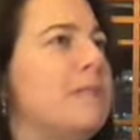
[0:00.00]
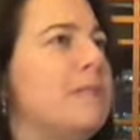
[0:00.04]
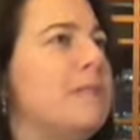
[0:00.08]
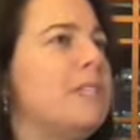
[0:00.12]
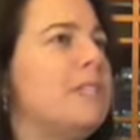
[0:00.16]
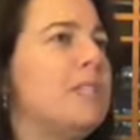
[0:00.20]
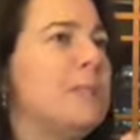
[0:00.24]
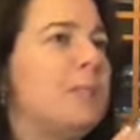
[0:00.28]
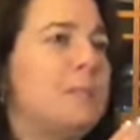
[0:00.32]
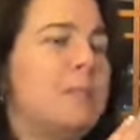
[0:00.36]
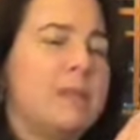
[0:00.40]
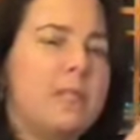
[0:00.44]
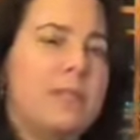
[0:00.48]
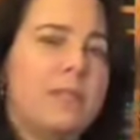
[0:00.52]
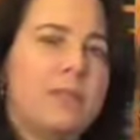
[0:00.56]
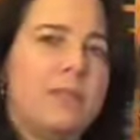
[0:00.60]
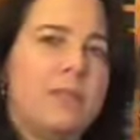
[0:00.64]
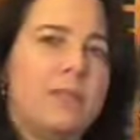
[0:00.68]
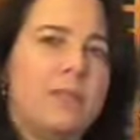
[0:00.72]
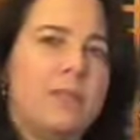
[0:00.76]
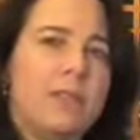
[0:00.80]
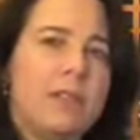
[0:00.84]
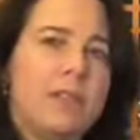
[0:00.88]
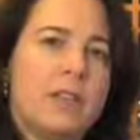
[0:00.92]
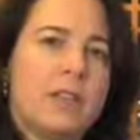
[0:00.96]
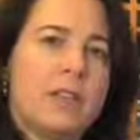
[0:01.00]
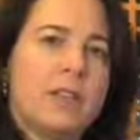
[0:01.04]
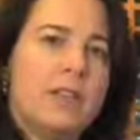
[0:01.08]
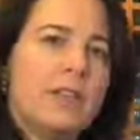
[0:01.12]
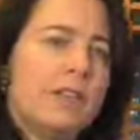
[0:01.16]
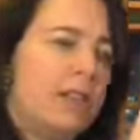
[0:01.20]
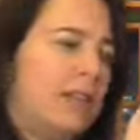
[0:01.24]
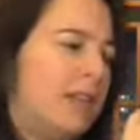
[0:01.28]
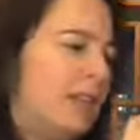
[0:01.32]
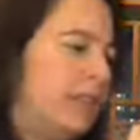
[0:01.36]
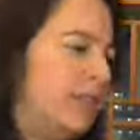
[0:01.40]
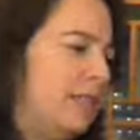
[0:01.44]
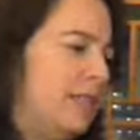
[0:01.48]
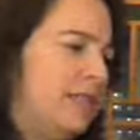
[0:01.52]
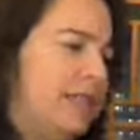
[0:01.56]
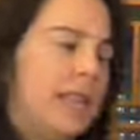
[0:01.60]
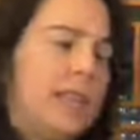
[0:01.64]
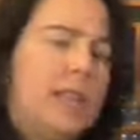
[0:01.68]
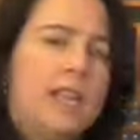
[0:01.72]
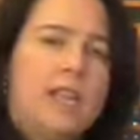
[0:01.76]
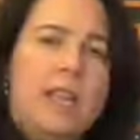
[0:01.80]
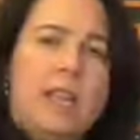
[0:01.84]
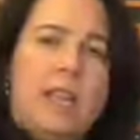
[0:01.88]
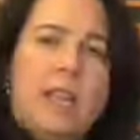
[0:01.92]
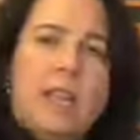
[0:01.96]
specific and
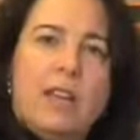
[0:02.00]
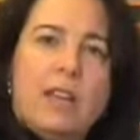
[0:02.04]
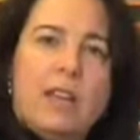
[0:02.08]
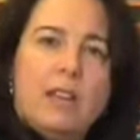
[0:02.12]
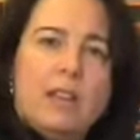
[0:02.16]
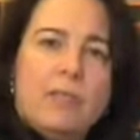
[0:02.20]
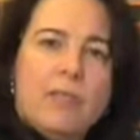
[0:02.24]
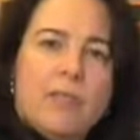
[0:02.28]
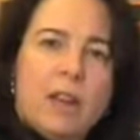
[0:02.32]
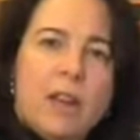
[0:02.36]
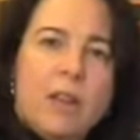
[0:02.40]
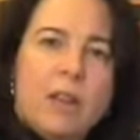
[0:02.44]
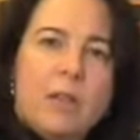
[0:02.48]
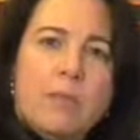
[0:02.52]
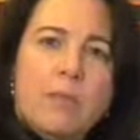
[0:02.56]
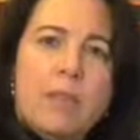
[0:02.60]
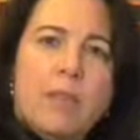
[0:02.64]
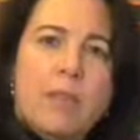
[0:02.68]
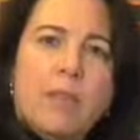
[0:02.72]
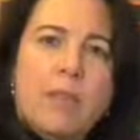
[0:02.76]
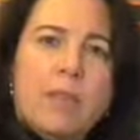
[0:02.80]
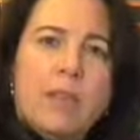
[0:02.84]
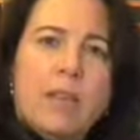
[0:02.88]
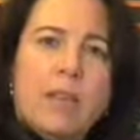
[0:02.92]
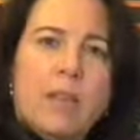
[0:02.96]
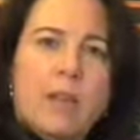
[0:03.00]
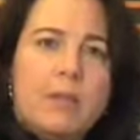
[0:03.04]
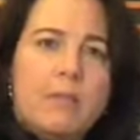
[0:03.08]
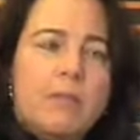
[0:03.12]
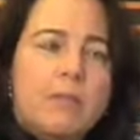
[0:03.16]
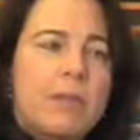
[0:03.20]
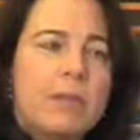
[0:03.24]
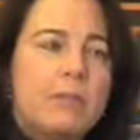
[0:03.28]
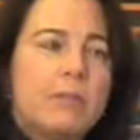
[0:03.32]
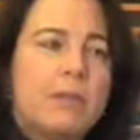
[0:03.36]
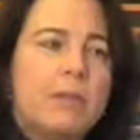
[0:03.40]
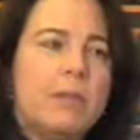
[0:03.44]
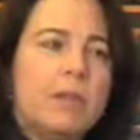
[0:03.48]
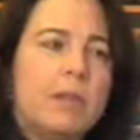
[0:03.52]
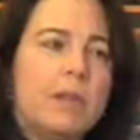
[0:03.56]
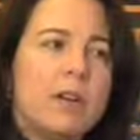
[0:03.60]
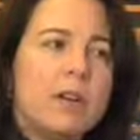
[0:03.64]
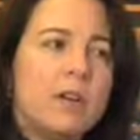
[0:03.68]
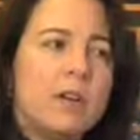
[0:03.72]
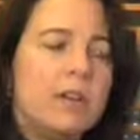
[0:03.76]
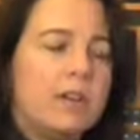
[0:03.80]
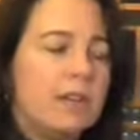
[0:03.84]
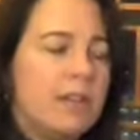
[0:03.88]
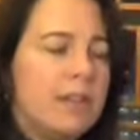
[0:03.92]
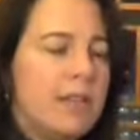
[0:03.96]
dedicated environment that people
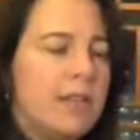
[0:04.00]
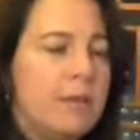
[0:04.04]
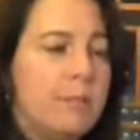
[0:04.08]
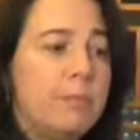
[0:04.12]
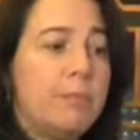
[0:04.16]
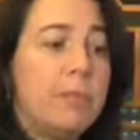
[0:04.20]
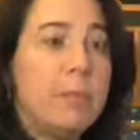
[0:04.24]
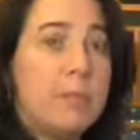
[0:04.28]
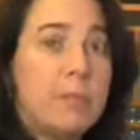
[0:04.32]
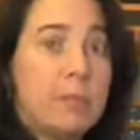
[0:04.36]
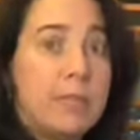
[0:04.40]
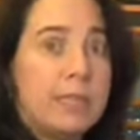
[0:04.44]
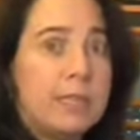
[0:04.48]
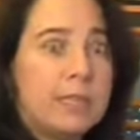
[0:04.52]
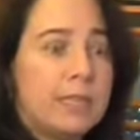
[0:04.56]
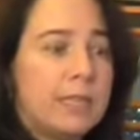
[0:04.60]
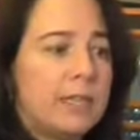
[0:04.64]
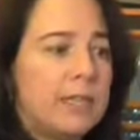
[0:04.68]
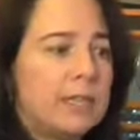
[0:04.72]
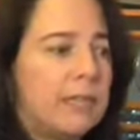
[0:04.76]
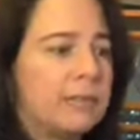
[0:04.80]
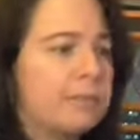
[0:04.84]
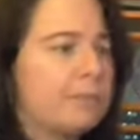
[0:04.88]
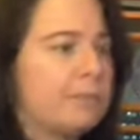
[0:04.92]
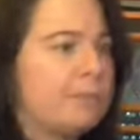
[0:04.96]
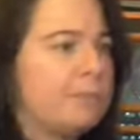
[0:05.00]
are implementing.